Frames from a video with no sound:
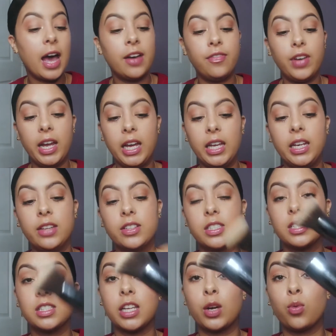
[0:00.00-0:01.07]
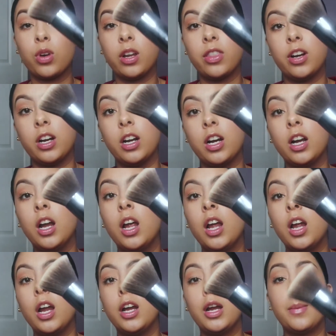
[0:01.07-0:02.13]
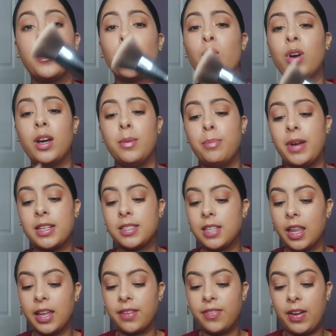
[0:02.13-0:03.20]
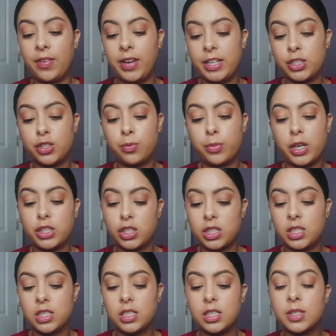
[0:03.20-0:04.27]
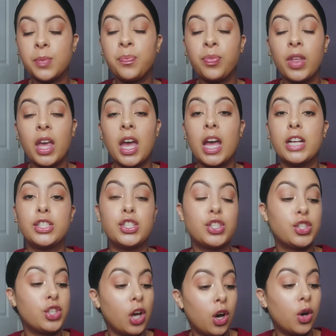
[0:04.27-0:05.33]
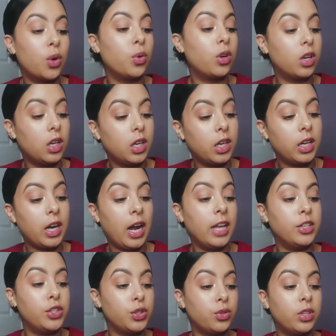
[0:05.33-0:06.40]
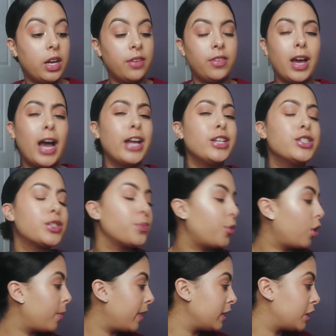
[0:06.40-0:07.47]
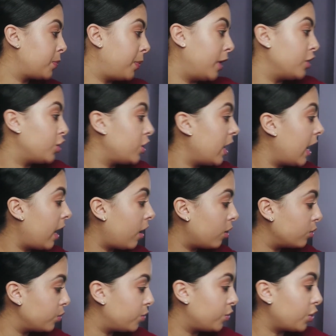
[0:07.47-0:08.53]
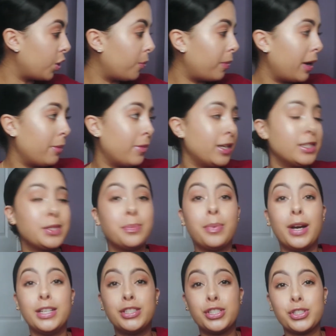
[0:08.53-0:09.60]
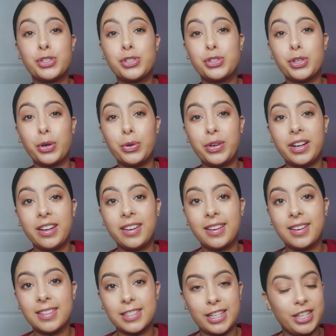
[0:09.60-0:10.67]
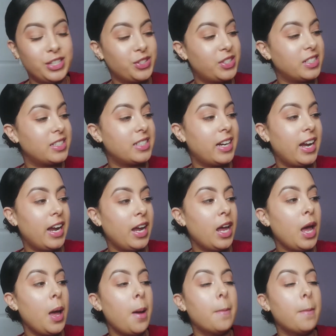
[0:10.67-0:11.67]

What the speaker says: F80. This is like one of their #1 best-selling foundation brushes. It's so good. I do love it. I use more of my sponge now. Don't mind my sponge. It's so dirty because I used it today.